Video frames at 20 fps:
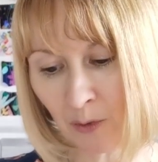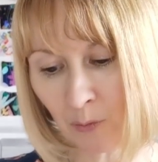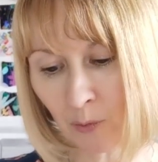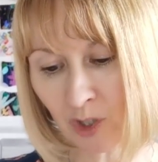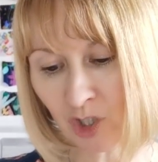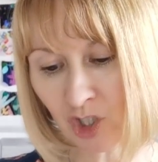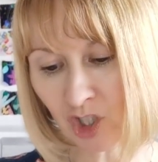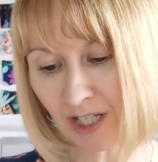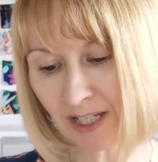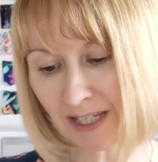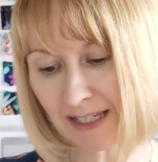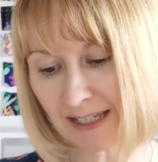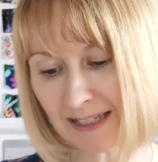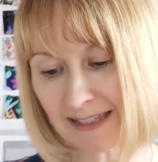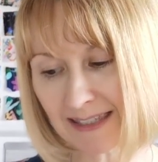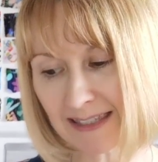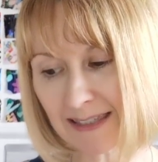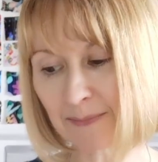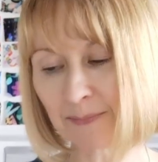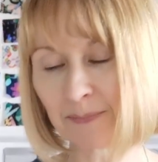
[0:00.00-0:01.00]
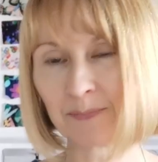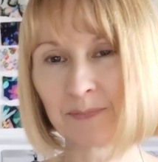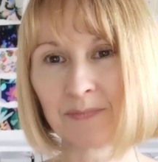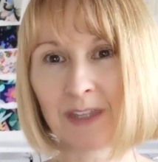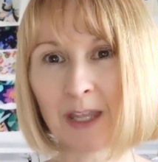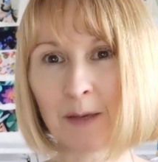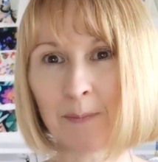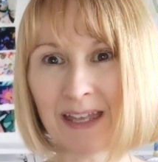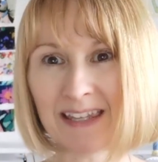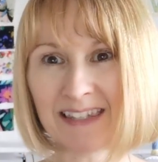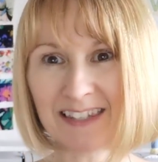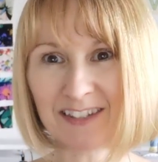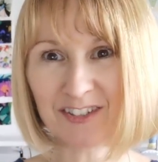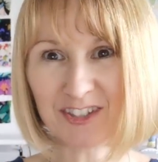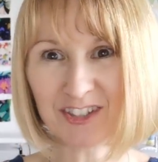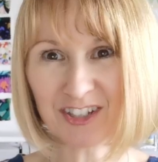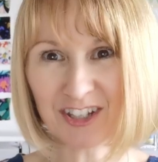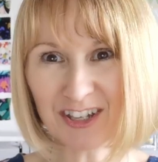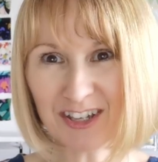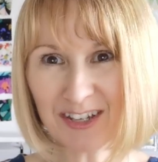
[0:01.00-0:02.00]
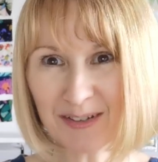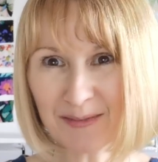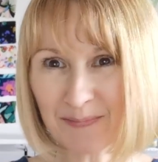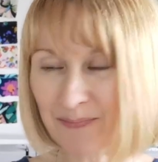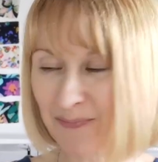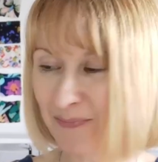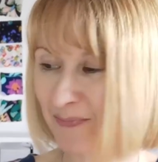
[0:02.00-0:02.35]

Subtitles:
which is a pencil skirt,